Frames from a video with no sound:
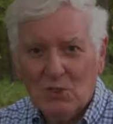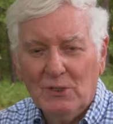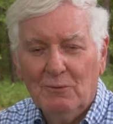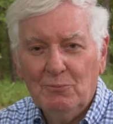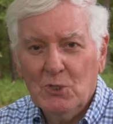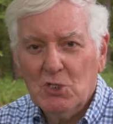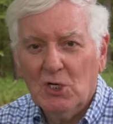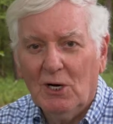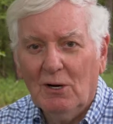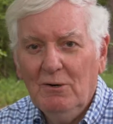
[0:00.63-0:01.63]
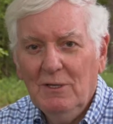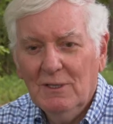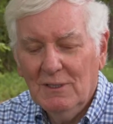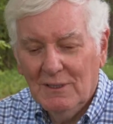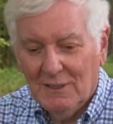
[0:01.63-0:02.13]
Poshard,
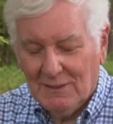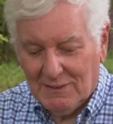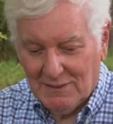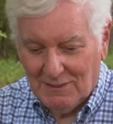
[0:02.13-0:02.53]
and